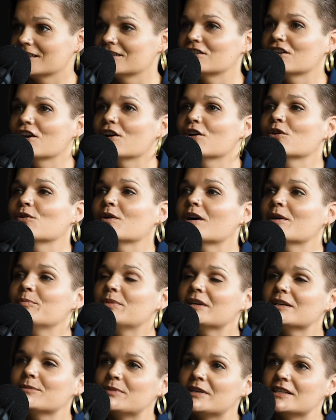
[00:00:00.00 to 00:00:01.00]
So a
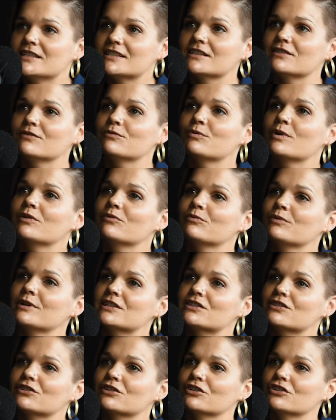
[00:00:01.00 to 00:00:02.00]
big piece of what
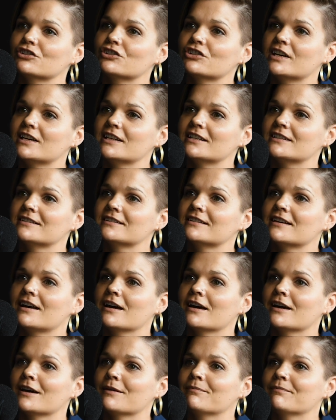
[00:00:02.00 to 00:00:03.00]
research has
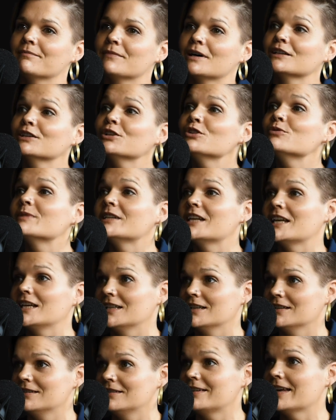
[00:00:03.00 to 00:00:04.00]

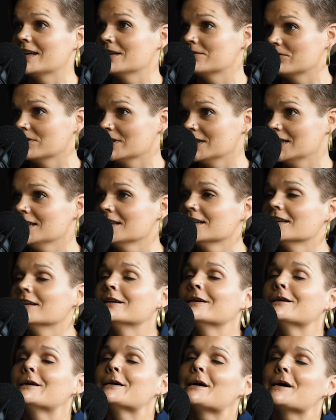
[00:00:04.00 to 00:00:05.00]
illuminated, thankfully,
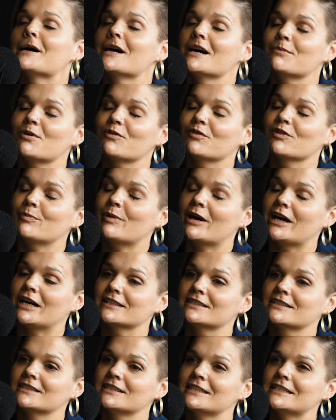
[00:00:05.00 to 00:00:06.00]
over the
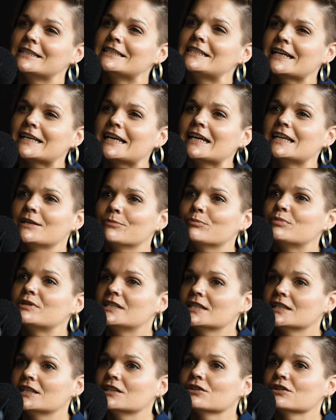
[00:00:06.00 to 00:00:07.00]
past decade in
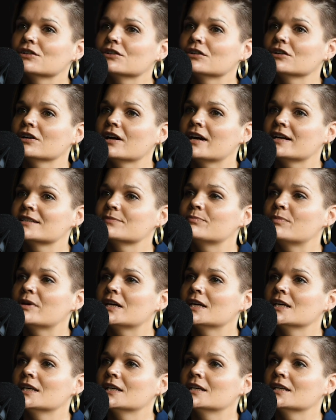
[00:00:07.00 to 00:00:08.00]
particular, has
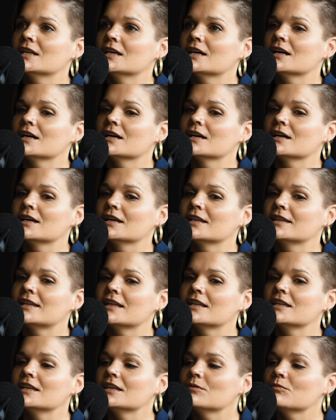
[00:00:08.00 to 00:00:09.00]
been
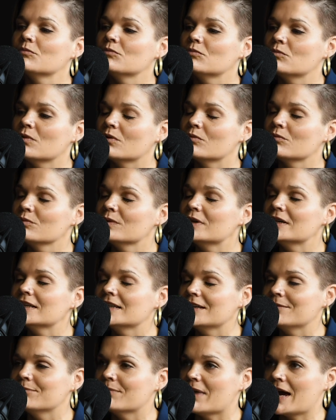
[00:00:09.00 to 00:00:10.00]
that what
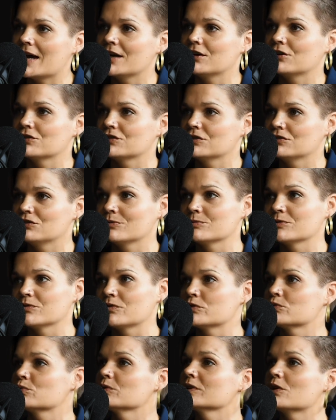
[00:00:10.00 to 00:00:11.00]
really matters in terms of
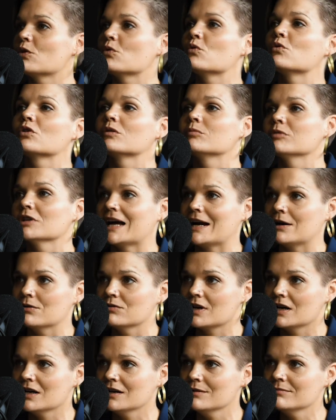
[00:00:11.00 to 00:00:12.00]
those really horrible
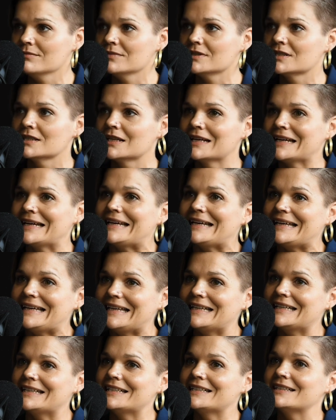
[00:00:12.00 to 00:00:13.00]
outcomes
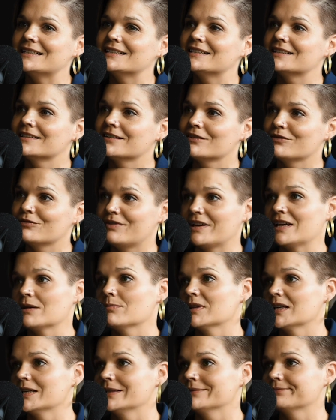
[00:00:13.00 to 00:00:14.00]
is
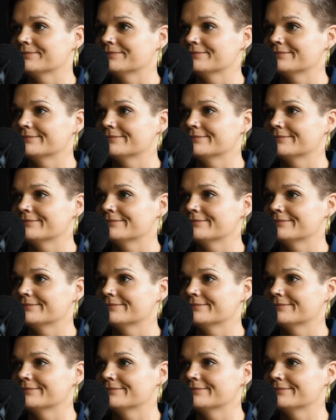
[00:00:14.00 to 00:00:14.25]
family